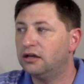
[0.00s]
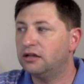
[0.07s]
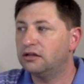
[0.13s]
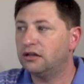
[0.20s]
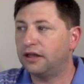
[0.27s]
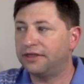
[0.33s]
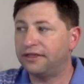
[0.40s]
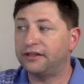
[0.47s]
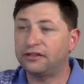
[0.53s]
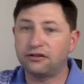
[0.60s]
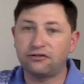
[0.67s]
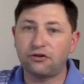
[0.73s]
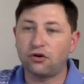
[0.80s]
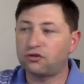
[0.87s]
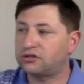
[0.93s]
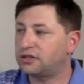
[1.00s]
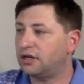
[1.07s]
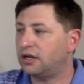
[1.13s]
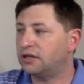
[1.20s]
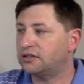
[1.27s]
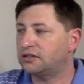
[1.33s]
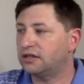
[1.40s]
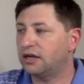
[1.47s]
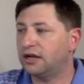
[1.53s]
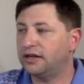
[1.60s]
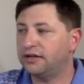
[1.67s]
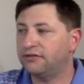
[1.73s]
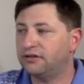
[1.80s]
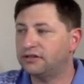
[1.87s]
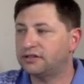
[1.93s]
I think the growth stocks and the high
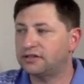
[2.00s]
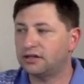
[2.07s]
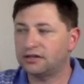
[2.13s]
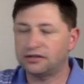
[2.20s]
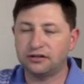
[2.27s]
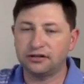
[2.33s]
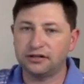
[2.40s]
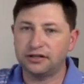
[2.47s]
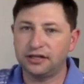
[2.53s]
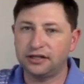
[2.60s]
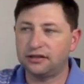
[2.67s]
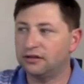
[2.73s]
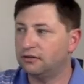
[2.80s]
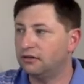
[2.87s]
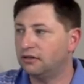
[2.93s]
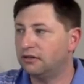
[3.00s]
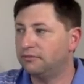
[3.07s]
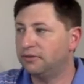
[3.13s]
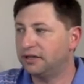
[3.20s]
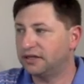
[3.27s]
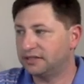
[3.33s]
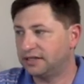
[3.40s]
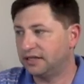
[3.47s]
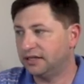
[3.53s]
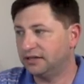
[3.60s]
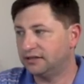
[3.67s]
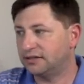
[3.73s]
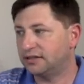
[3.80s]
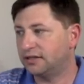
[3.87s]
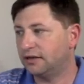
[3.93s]
dividend stocks are going to take the, the biggest
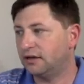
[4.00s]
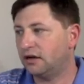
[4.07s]
hits.